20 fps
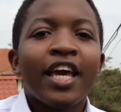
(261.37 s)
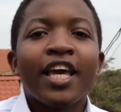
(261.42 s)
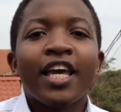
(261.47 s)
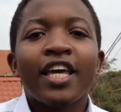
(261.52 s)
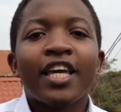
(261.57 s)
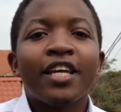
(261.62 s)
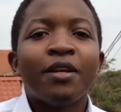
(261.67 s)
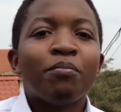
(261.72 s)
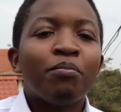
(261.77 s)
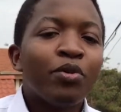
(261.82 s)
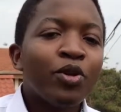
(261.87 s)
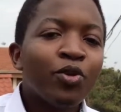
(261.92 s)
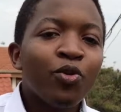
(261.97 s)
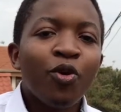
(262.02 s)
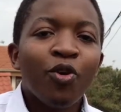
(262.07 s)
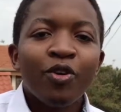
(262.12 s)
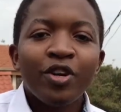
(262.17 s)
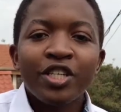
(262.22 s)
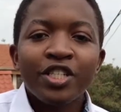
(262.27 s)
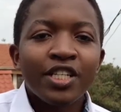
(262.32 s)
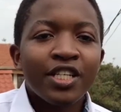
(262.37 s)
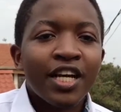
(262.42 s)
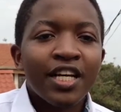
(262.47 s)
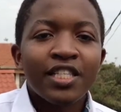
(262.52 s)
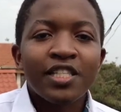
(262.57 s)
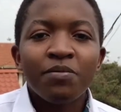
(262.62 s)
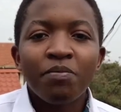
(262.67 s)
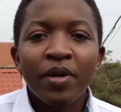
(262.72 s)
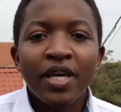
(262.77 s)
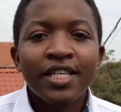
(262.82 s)
in Blue Origin
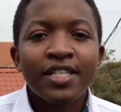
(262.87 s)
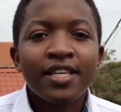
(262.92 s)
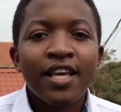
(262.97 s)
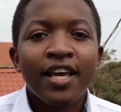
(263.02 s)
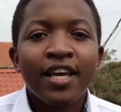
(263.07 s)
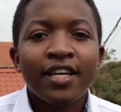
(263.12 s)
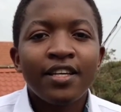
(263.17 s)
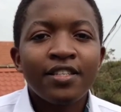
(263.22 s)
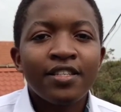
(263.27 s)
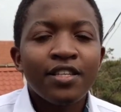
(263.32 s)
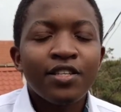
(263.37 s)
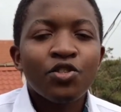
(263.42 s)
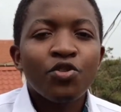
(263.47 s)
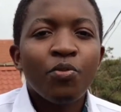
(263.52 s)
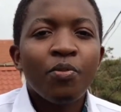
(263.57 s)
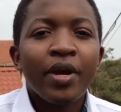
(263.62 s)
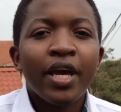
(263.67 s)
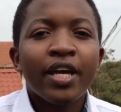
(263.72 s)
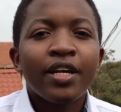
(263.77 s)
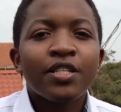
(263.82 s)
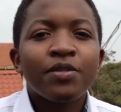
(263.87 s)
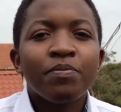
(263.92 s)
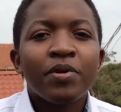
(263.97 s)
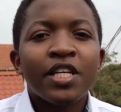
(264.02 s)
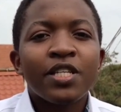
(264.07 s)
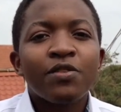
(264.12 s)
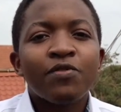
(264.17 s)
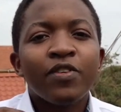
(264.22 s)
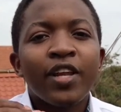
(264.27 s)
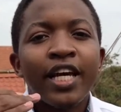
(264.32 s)
and SpaceX to make
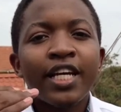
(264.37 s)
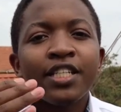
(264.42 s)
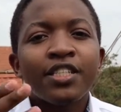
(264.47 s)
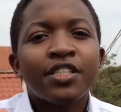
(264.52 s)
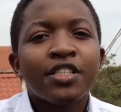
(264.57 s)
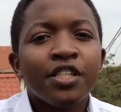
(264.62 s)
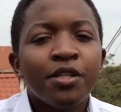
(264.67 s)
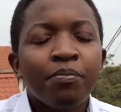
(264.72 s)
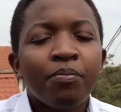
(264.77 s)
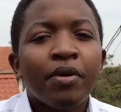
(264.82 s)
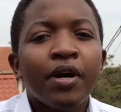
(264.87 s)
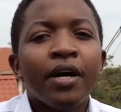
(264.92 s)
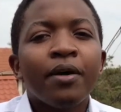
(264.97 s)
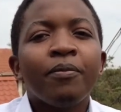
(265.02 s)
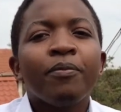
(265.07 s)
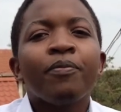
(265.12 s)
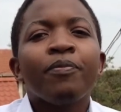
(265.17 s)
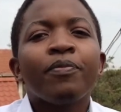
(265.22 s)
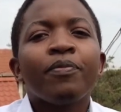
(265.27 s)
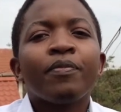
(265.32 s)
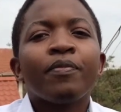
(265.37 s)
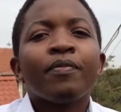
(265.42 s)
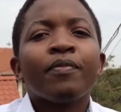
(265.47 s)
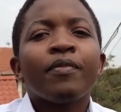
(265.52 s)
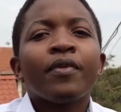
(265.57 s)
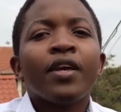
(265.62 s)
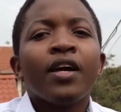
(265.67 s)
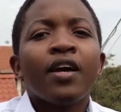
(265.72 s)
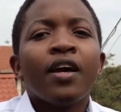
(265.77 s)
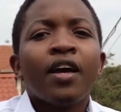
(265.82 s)
space flight cheaper,
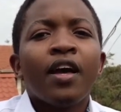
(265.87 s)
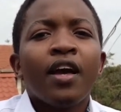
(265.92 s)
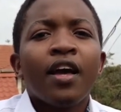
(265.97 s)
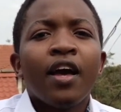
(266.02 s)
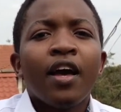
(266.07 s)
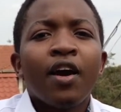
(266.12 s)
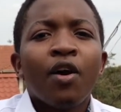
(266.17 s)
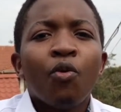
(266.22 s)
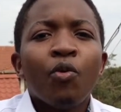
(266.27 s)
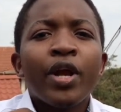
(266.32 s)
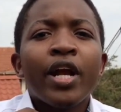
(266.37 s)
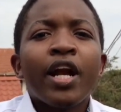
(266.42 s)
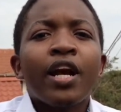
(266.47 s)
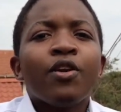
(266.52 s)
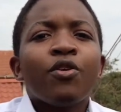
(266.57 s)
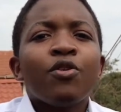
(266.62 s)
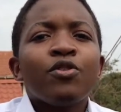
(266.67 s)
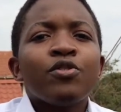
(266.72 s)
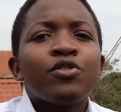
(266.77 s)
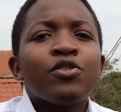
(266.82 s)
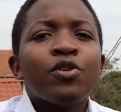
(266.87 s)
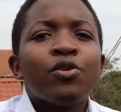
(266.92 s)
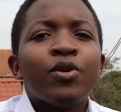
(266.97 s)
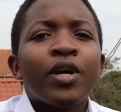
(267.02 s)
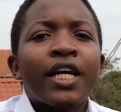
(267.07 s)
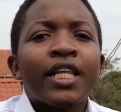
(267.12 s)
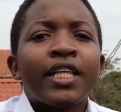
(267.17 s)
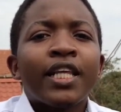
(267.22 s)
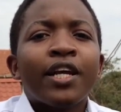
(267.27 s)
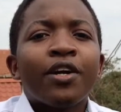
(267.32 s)
we can also look
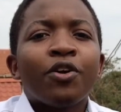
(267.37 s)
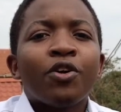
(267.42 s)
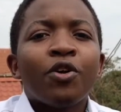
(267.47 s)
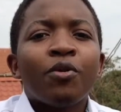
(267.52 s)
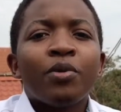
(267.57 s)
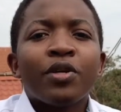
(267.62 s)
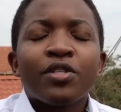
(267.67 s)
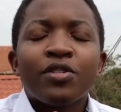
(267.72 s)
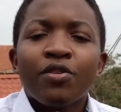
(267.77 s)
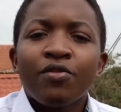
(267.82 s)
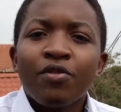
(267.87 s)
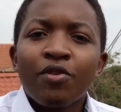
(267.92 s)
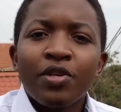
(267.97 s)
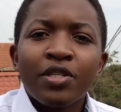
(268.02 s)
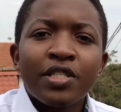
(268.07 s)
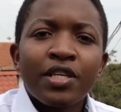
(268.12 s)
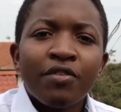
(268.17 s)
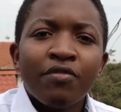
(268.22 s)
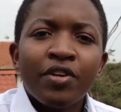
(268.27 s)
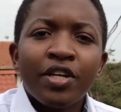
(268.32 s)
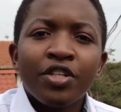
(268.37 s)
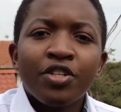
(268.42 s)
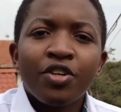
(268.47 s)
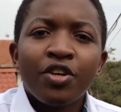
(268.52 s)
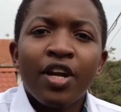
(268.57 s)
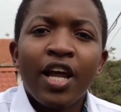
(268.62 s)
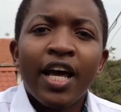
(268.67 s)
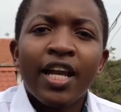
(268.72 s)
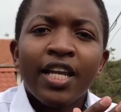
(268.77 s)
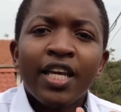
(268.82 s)
at the economics of
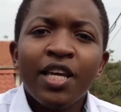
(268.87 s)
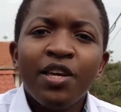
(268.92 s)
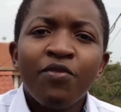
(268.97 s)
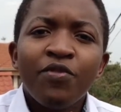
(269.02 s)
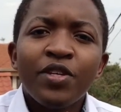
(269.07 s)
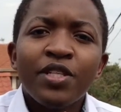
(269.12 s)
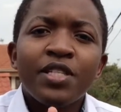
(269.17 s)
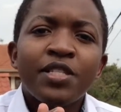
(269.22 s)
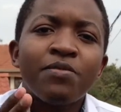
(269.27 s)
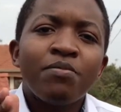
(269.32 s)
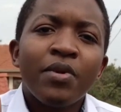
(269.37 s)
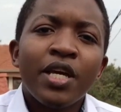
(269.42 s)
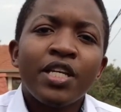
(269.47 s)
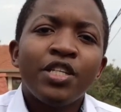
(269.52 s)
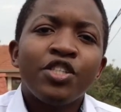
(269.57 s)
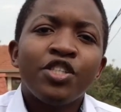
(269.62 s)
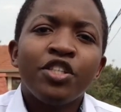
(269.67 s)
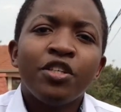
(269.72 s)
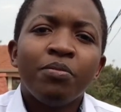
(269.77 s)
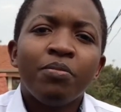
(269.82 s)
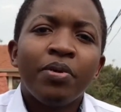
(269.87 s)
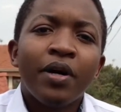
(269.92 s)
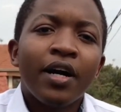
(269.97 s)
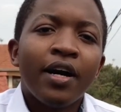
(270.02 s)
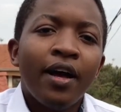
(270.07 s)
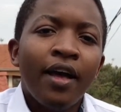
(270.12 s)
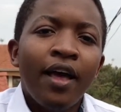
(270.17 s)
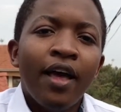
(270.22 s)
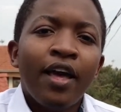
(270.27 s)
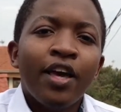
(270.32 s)
conservation, and if it is made cheaper,
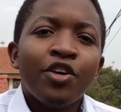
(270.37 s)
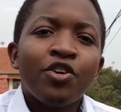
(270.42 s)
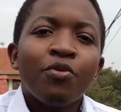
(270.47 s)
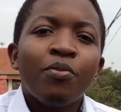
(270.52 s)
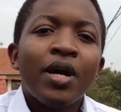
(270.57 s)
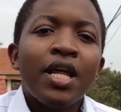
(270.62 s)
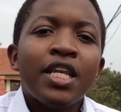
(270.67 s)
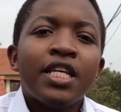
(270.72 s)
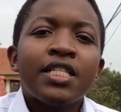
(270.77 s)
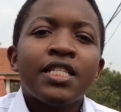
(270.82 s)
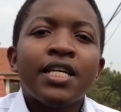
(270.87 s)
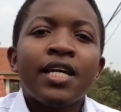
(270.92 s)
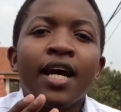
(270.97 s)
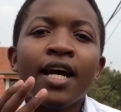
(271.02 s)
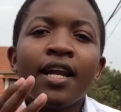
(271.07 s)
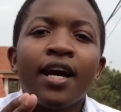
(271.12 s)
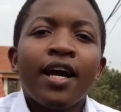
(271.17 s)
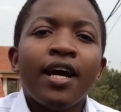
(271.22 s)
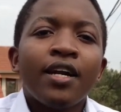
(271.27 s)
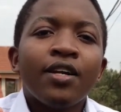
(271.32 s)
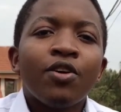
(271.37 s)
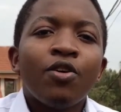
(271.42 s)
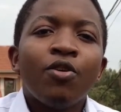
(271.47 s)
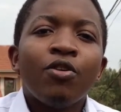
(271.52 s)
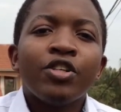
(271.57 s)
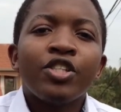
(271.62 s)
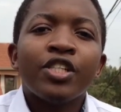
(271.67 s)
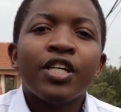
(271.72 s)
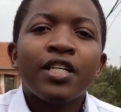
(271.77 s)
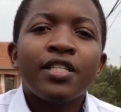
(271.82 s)
humanity can
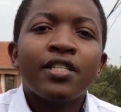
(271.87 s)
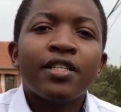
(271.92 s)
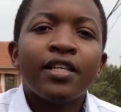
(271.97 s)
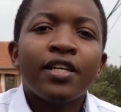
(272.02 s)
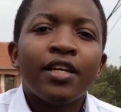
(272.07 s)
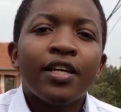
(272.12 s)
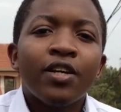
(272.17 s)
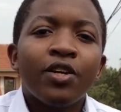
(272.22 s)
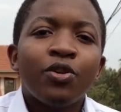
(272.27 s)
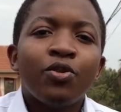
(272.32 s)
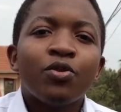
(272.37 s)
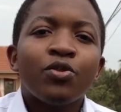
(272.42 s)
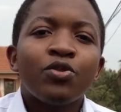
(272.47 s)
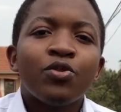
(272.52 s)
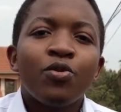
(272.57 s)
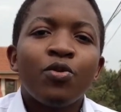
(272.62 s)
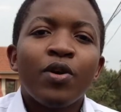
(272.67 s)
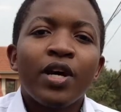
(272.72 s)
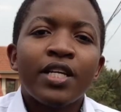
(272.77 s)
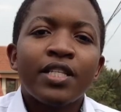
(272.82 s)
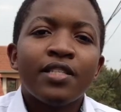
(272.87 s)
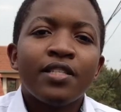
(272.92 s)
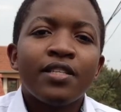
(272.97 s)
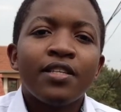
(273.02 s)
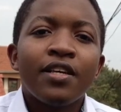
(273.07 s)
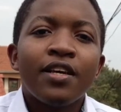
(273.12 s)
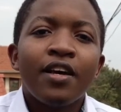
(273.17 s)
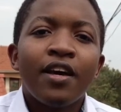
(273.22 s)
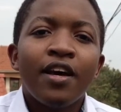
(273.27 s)
unconsciously look towards